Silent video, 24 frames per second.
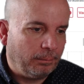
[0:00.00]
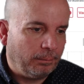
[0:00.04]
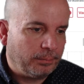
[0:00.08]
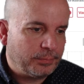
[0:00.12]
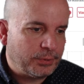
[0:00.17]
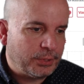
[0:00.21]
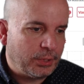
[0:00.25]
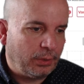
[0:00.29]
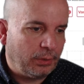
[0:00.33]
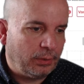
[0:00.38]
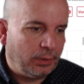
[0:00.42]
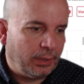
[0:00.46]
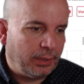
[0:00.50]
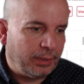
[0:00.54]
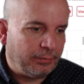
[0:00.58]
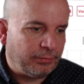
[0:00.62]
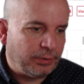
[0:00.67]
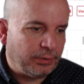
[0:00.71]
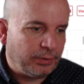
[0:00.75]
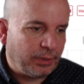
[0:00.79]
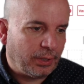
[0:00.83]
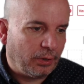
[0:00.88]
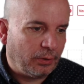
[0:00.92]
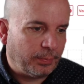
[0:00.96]
certainly if
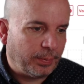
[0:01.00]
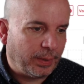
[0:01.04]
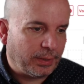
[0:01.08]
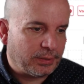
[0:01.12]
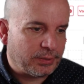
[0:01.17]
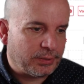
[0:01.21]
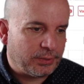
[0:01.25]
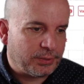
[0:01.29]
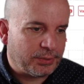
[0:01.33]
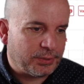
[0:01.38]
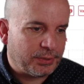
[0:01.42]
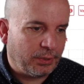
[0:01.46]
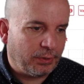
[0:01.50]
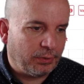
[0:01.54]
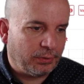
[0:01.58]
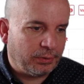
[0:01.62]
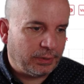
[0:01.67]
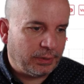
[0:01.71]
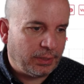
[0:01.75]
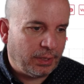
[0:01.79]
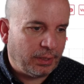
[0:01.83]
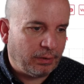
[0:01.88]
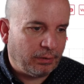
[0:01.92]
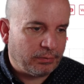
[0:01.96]
you go back to the start of the
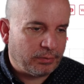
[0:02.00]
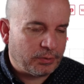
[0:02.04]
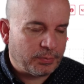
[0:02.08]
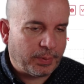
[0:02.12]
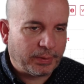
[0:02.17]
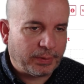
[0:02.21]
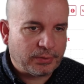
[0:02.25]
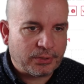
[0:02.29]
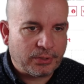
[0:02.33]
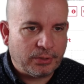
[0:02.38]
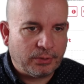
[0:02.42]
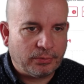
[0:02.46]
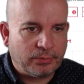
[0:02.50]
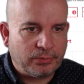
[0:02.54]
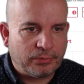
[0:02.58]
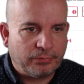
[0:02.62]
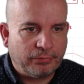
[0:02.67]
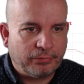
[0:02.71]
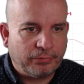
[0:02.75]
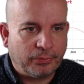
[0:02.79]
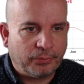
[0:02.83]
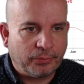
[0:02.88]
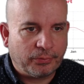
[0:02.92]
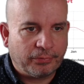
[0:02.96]
year, it was about
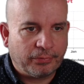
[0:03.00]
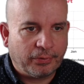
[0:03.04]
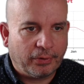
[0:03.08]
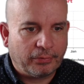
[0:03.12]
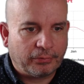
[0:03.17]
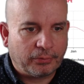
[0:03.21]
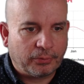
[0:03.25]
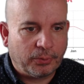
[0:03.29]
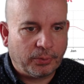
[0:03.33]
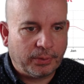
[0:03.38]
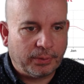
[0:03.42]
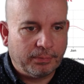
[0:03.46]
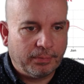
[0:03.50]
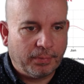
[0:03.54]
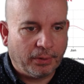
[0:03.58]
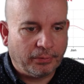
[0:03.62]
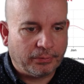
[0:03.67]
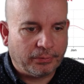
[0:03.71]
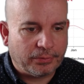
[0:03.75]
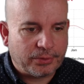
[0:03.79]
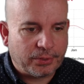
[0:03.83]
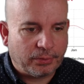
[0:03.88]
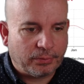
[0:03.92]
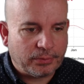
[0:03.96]
£245 a
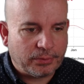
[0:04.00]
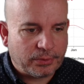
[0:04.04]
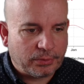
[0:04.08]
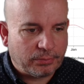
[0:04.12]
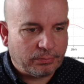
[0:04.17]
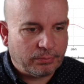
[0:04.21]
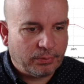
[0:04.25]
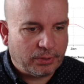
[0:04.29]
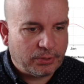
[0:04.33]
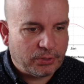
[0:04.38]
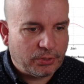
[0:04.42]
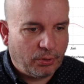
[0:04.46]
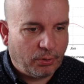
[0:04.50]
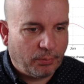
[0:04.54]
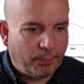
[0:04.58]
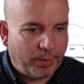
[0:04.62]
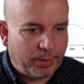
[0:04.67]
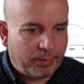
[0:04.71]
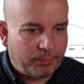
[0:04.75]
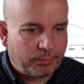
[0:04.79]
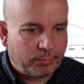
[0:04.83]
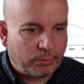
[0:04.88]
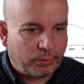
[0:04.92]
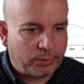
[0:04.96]
month, so it's not a
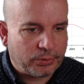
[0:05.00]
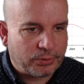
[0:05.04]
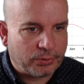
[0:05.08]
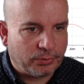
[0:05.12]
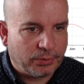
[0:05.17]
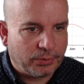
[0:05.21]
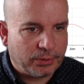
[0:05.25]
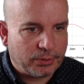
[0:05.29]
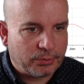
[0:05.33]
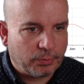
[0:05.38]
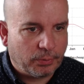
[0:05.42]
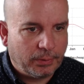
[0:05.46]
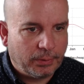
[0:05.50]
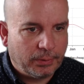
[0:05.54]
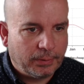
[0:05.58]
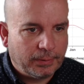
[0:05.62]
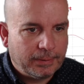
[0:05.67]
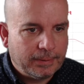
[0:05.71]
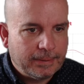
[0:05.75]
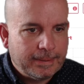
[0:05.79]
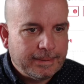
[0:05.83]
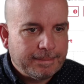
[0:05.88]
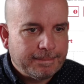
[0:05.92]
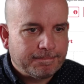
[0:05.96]
bad price on this one.
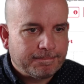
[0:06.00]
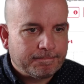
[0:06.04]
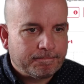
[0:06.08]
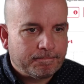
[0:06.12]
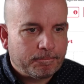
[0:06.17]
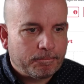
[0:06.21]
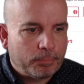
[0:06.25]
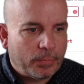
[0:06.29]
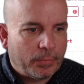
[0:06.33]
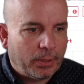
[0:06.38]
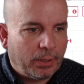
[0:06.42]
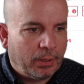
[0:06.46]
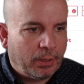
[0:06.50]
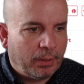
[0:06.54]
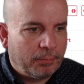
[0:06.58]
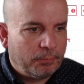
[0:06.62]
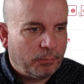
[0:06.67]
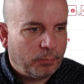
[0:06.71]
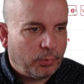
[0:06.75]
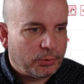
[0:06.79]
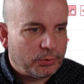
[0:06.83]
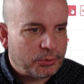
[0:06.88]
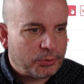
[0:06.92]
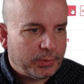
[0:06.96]

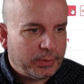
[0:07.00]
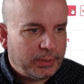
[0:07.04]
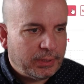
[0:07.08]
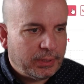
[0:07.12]
What do we